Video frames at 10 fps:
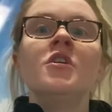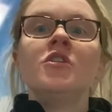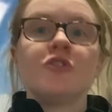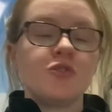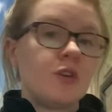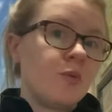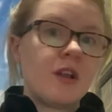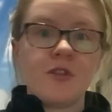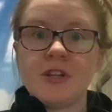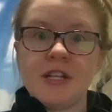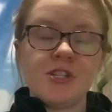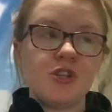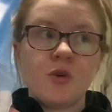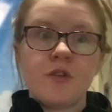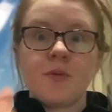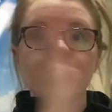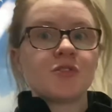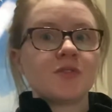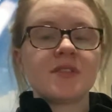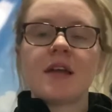you're doing whatever you need to do on the
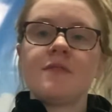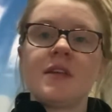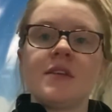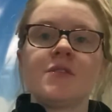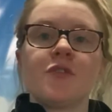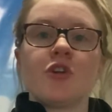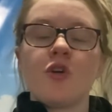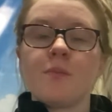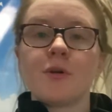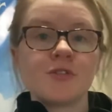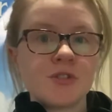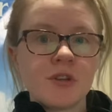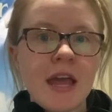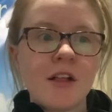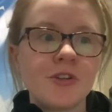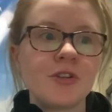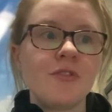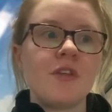personal side of things for your own personal calendar,